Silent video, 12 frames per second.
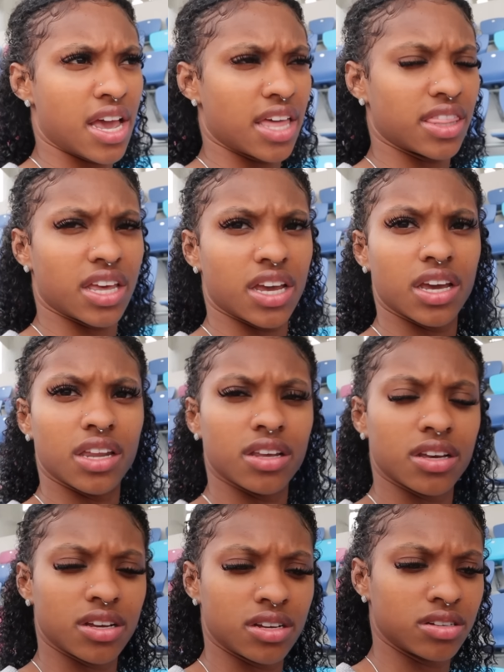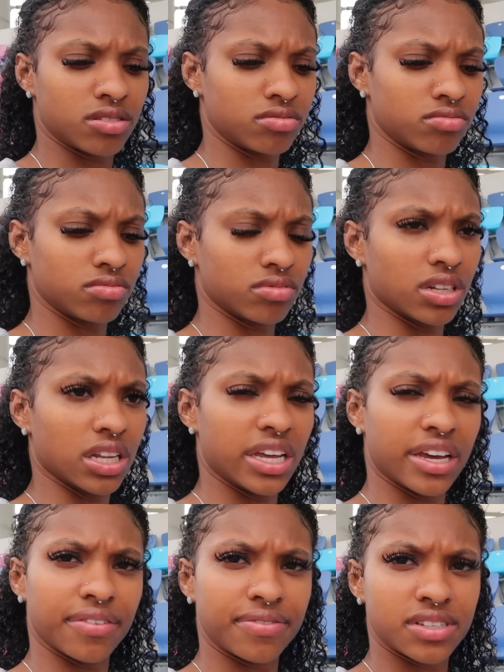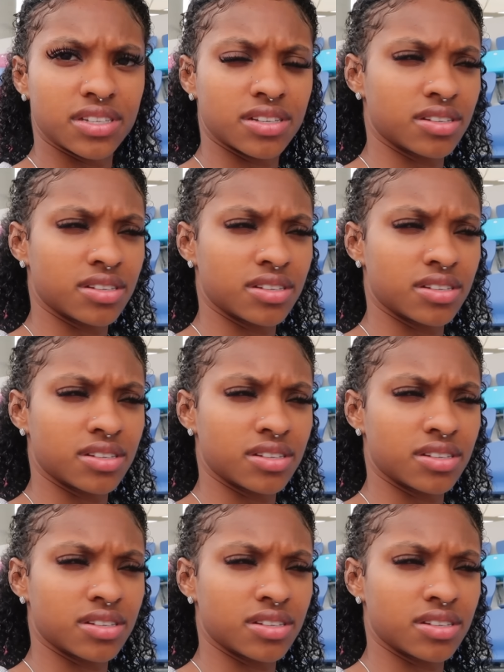and then lift.